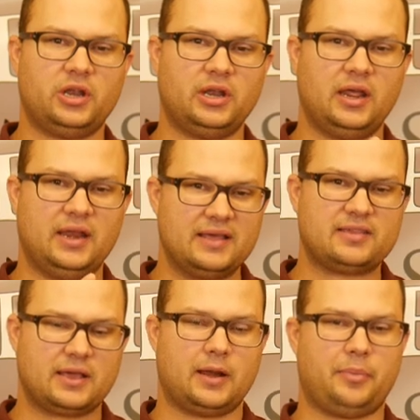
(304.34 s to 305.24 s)
and, and
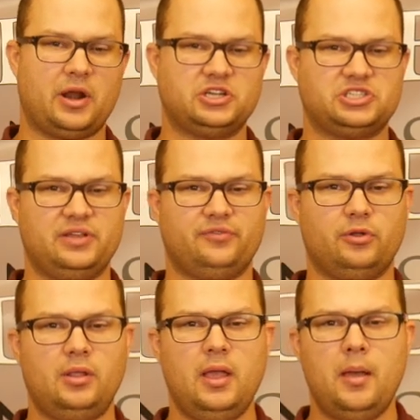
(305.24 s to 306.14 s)
isn't going to punish
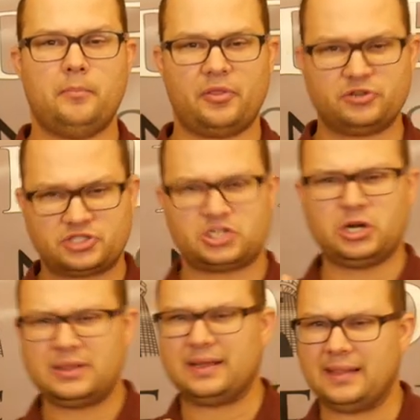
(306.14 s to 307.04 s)
evil, but there's
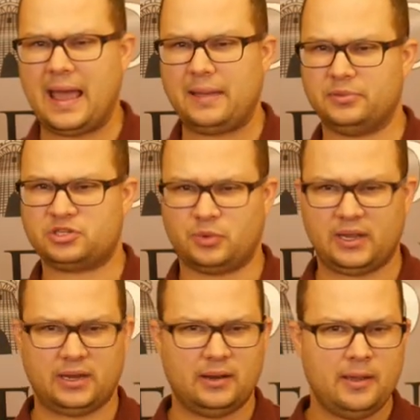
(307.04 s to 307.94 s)
certainly a line
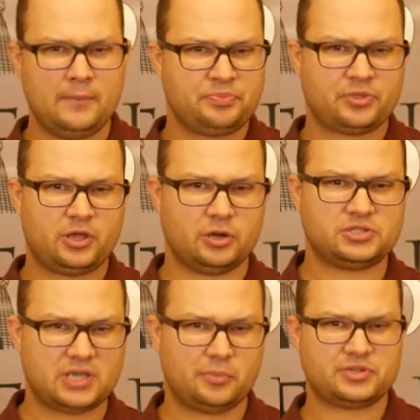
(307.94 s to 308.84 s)
between you know
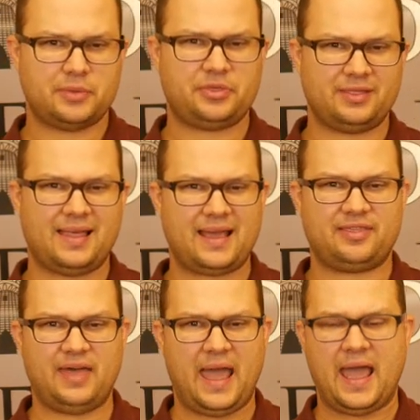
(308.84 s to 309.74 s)
some, something
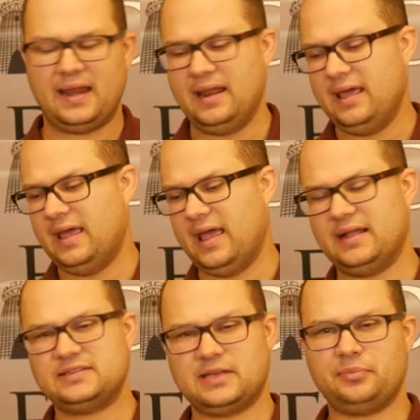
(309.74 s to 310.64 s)
like that
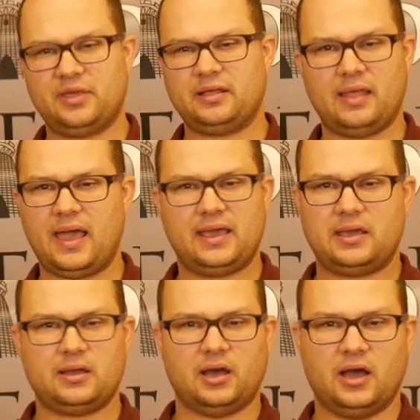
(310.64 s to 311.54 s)
and something
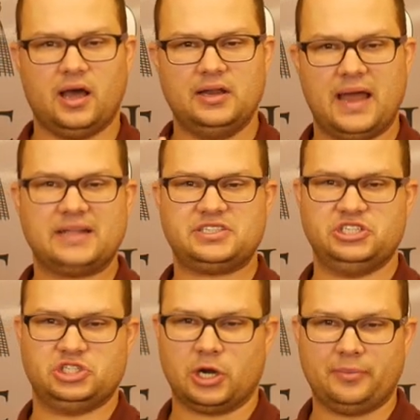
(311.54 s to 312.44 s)
like uh, a Nazi
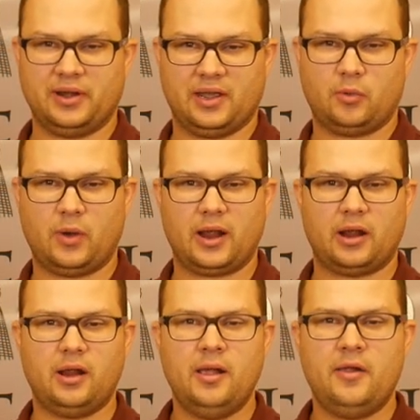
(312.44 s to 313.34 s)
Germany
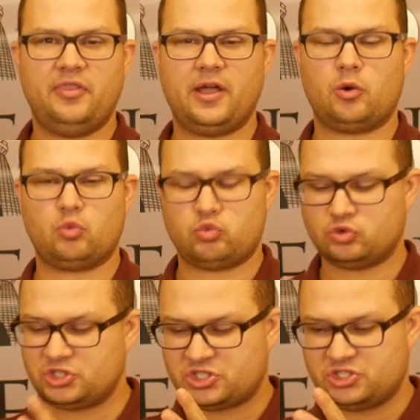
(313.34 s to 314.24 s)
where they are
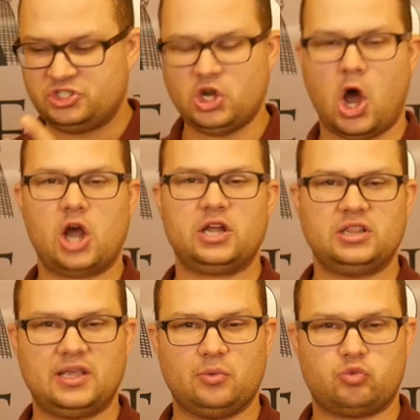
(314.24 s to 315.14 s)
just
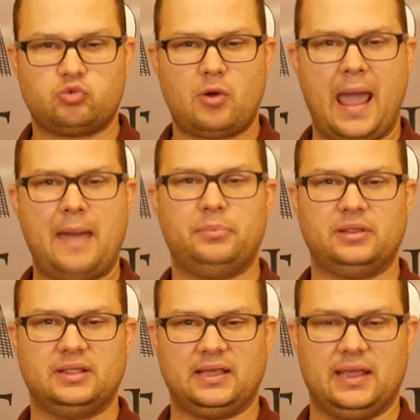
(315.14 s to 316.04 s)
doggedly,
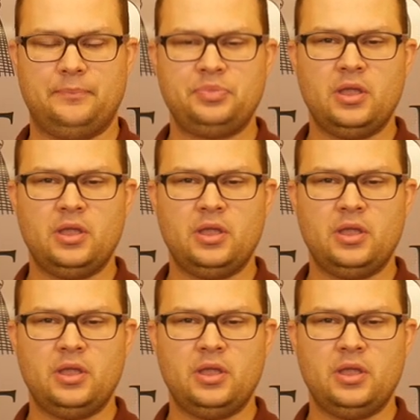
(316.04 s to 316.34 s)
rabidly